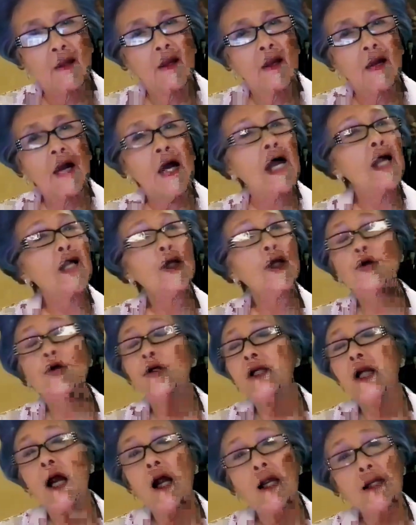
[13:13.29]
I could
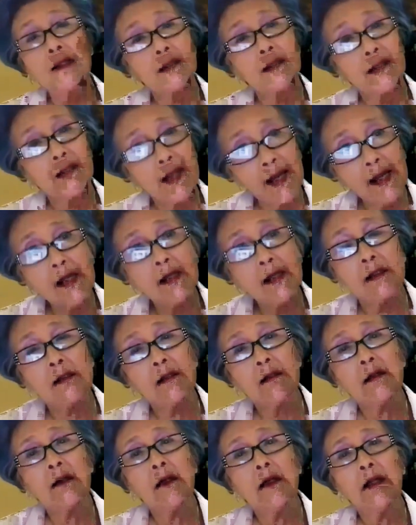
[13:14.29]
not get
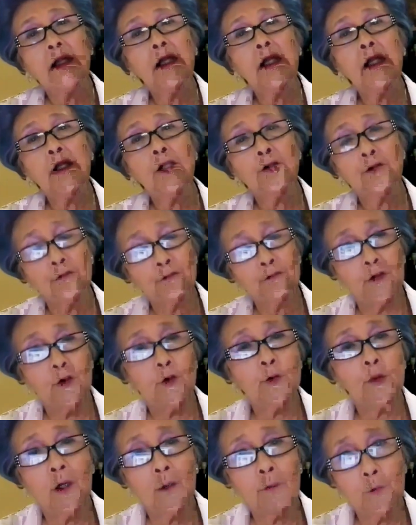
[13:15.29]

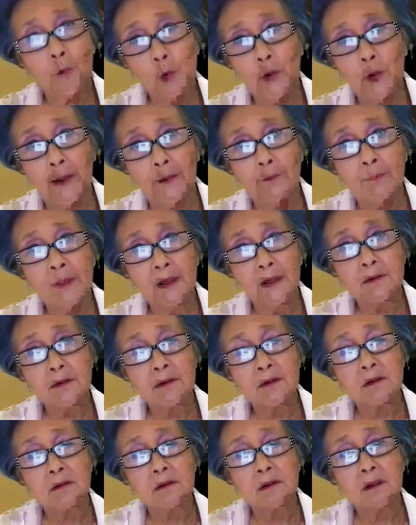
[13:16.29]
interview
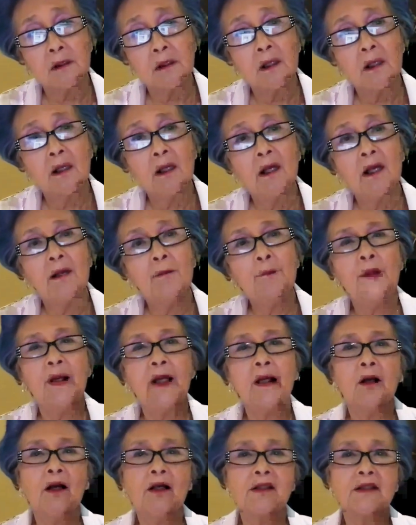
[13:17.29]
appointments
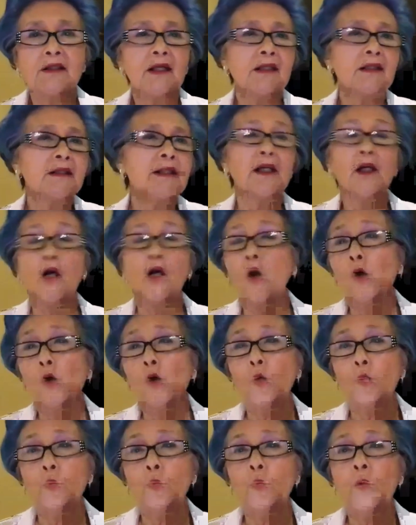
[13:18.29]
because they said,
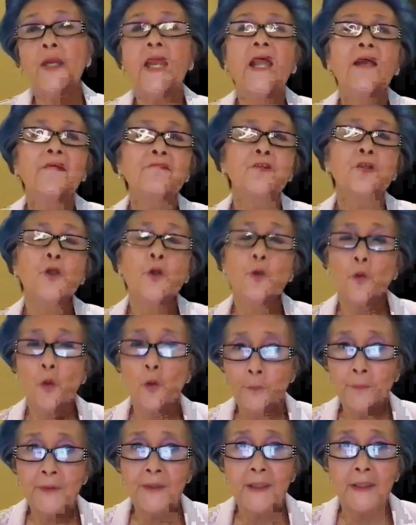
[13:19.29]
oh, we have no
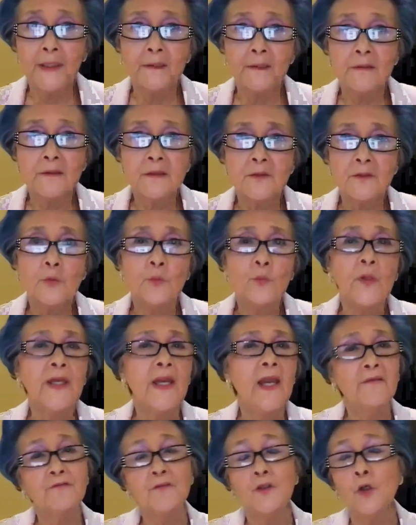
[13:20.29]
openings. We
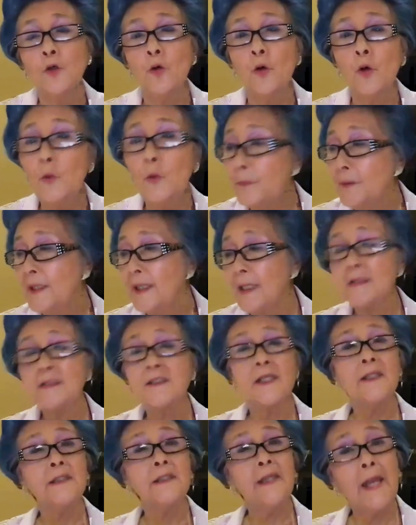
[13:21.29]
have no openings.
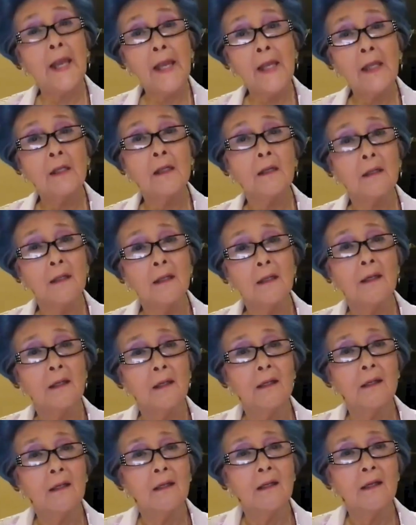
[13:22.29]
And yet
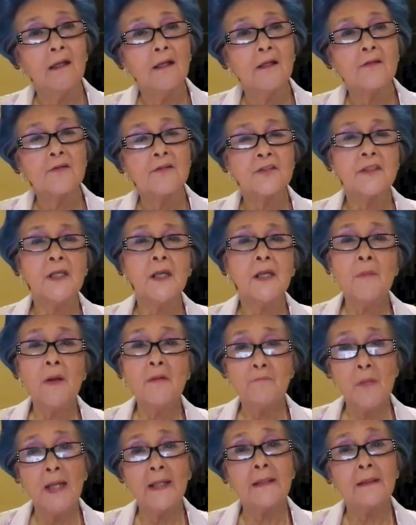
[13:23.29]
some of
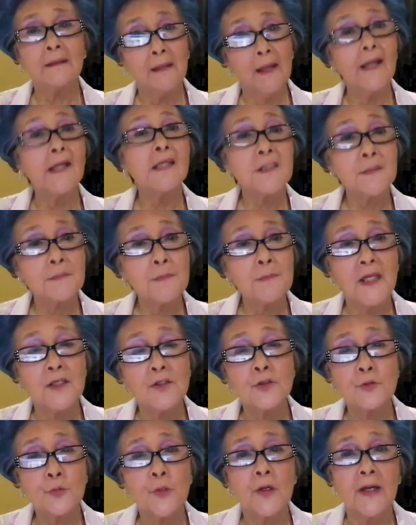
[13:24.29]
my
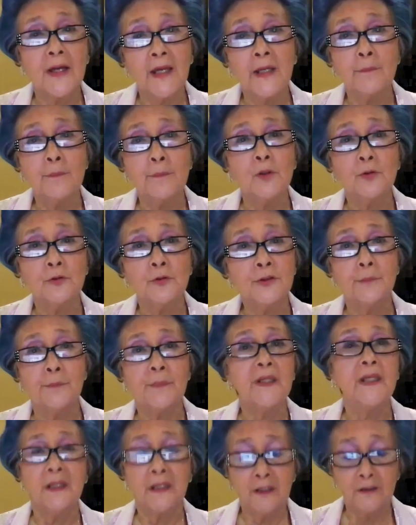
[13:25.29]
classmates were able to
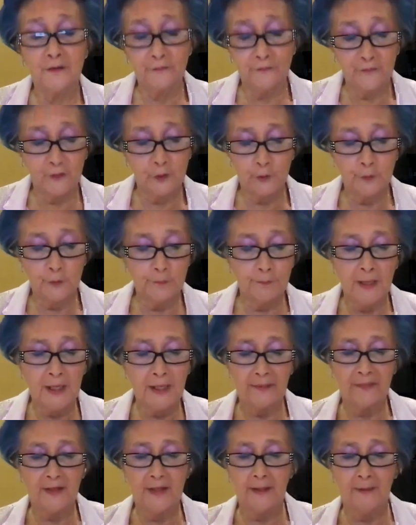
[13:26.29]
be interviewed
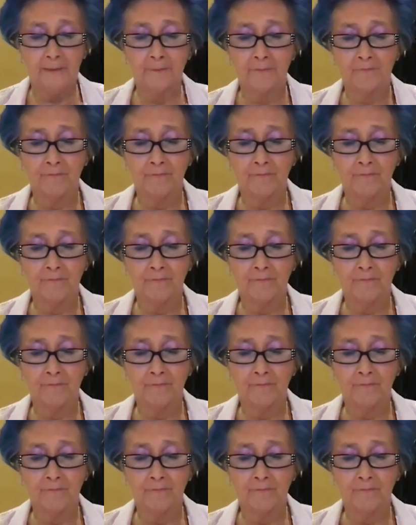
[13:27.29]
by them.